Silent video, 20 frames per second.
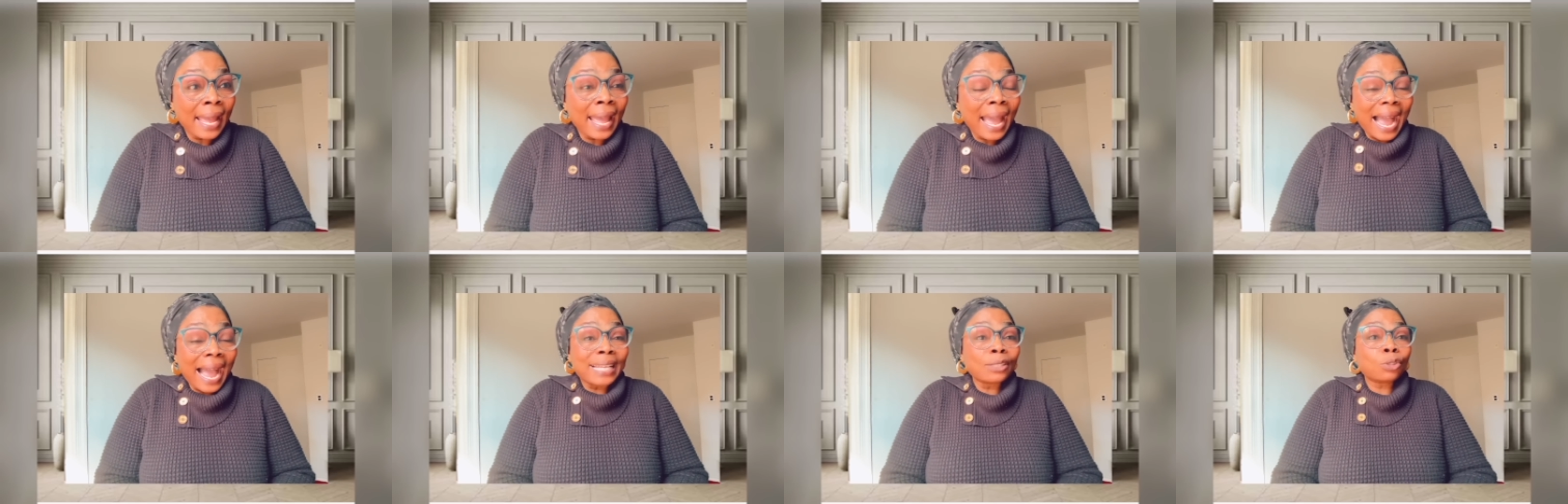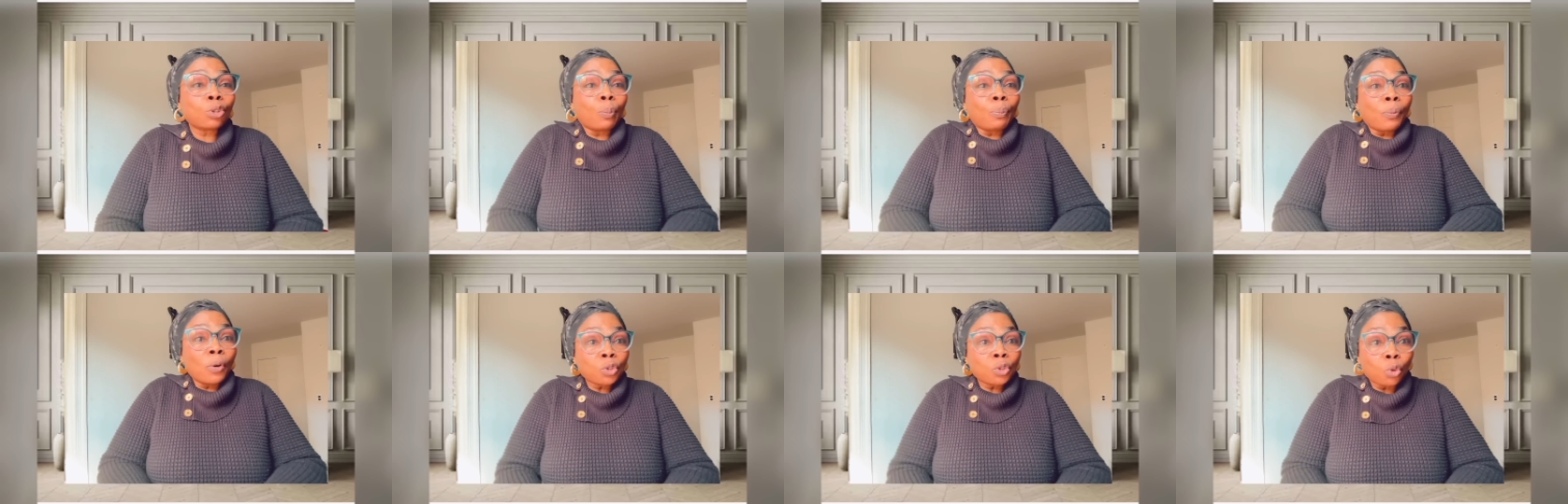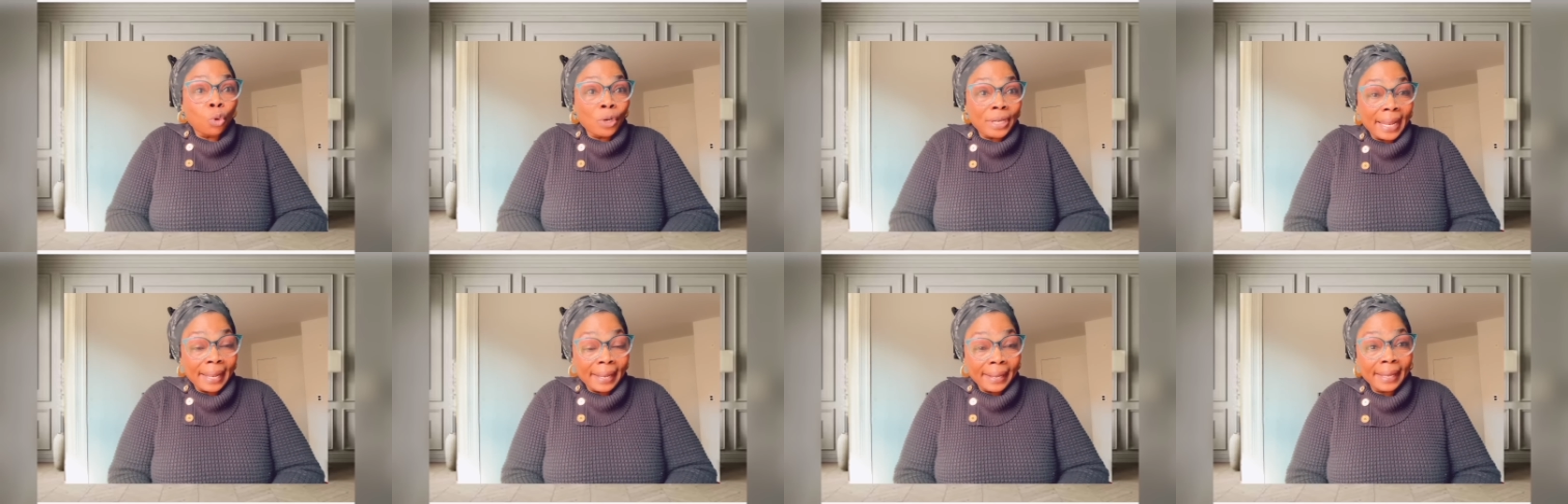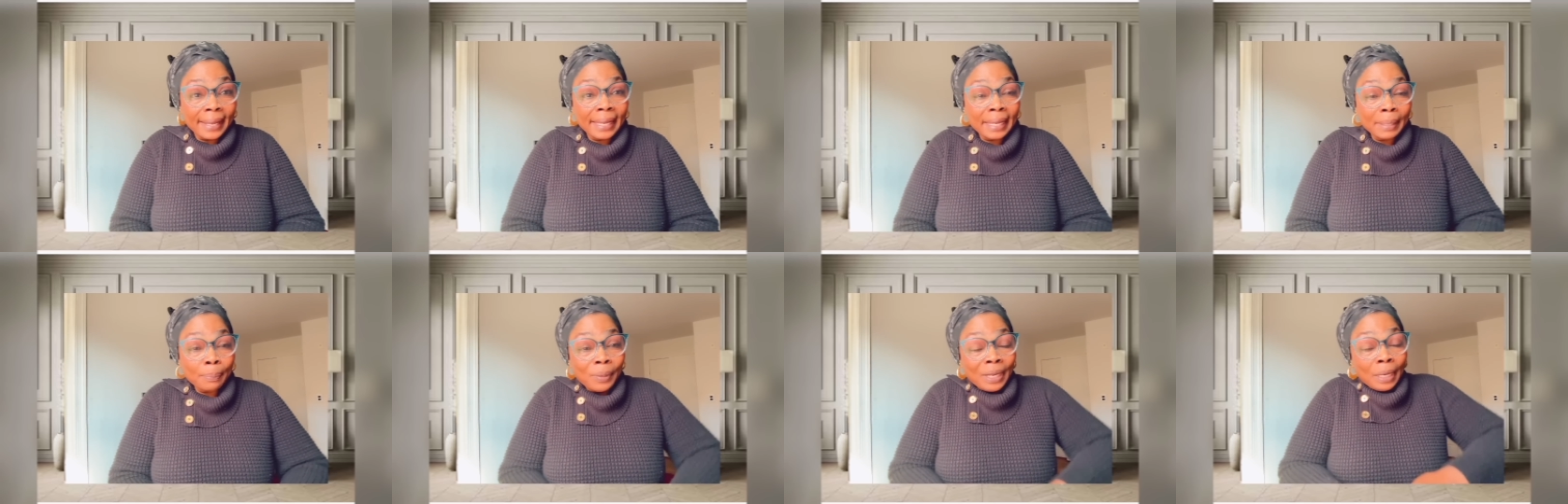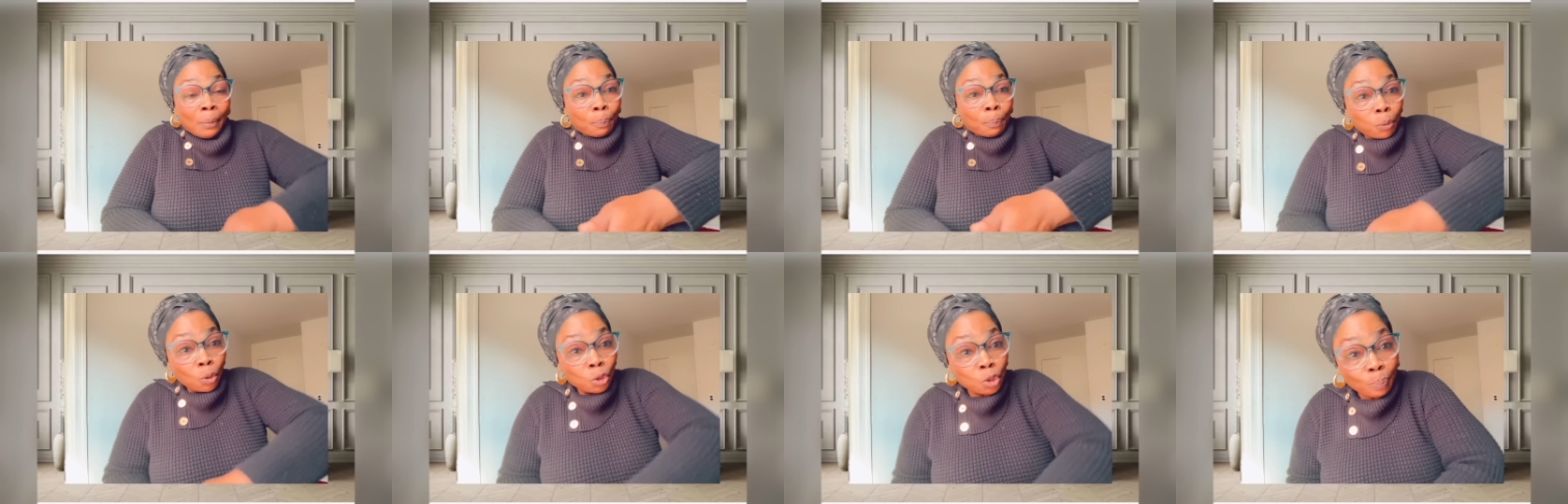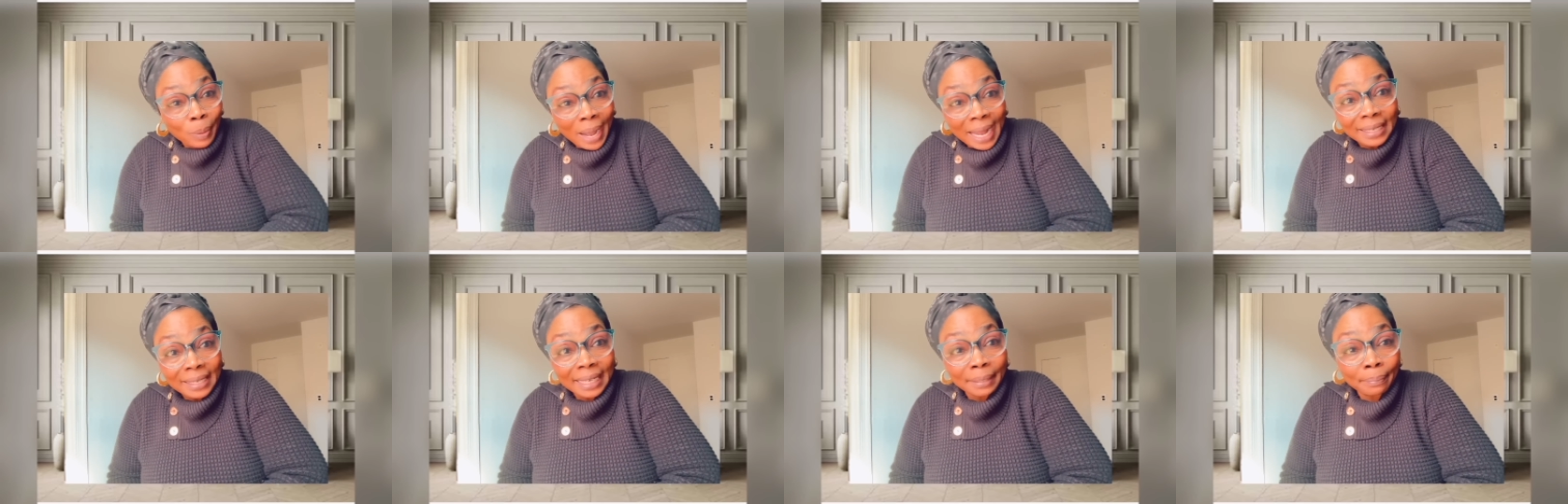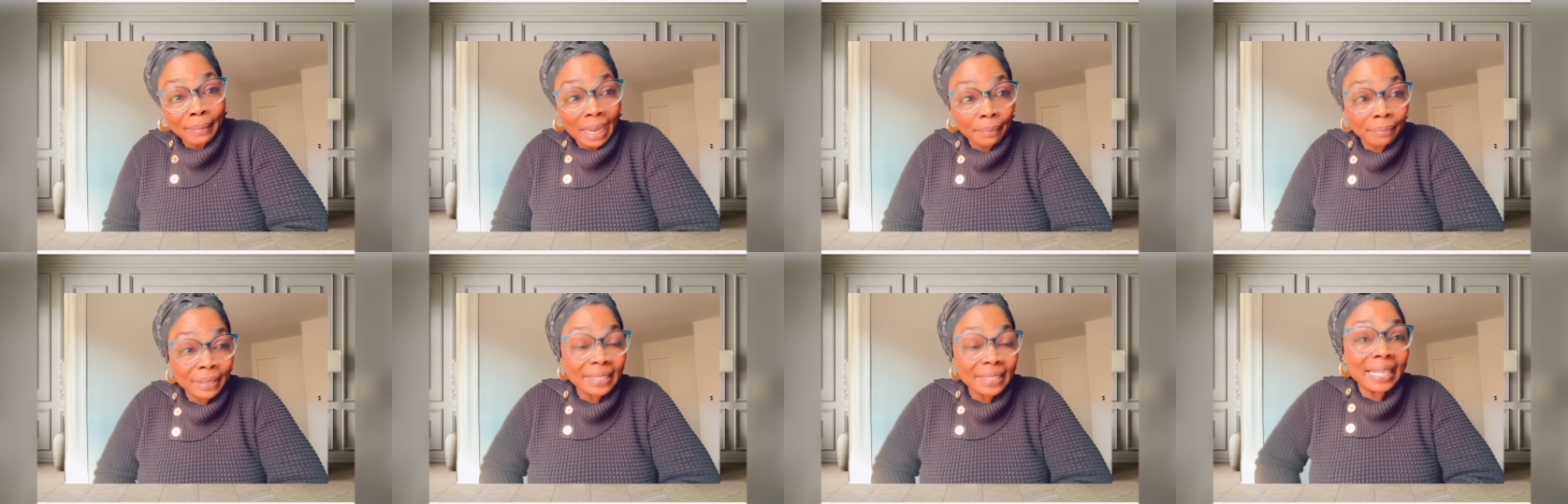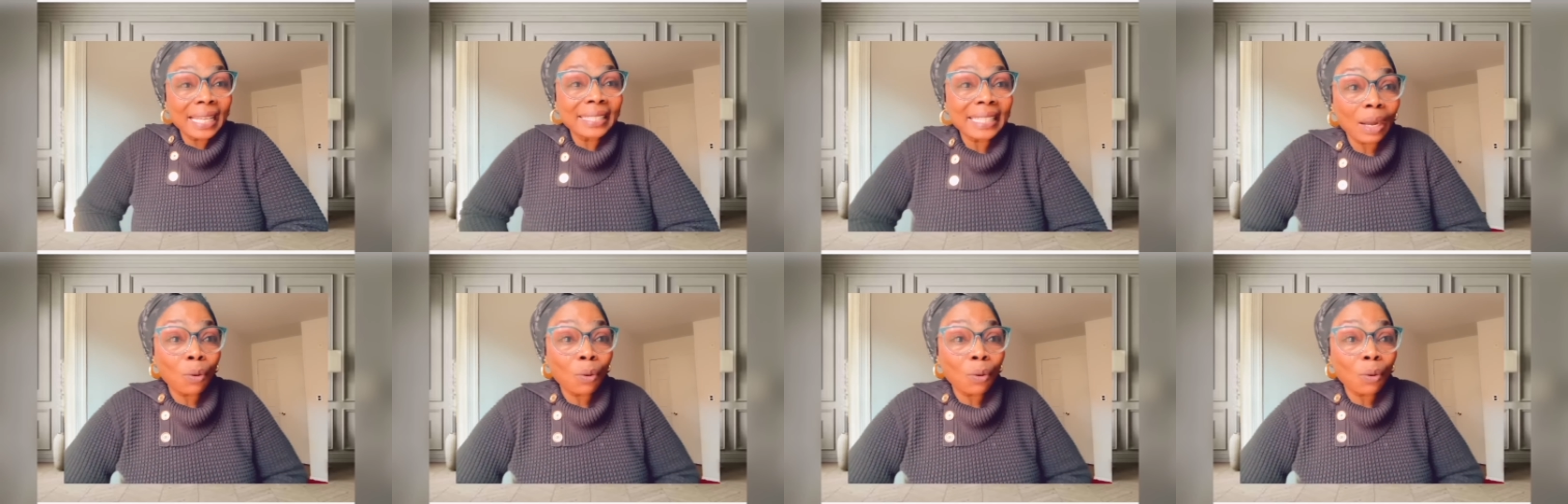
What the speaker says: I supposed to dey input back in my business.